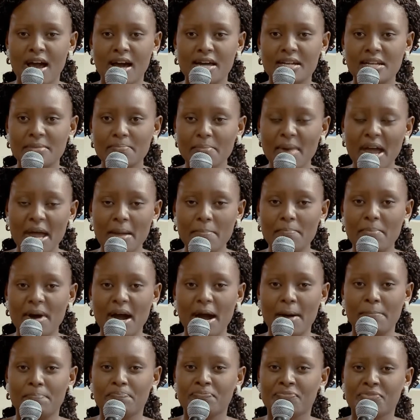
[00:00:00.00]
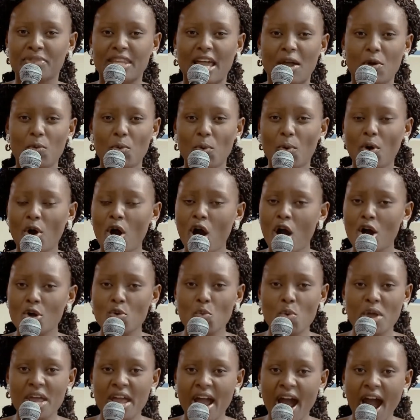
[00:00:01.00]
Remember,
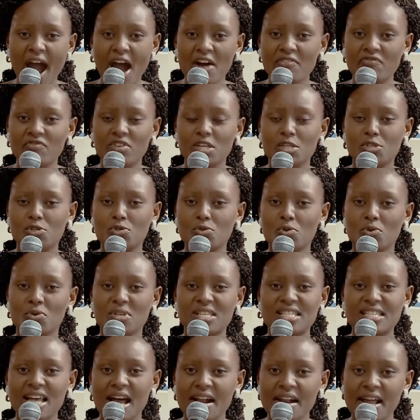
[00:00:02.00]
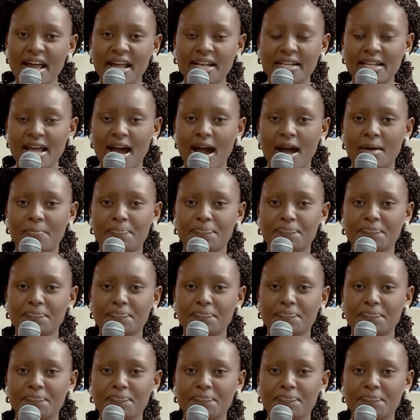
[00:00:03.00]
all we have is to surrender.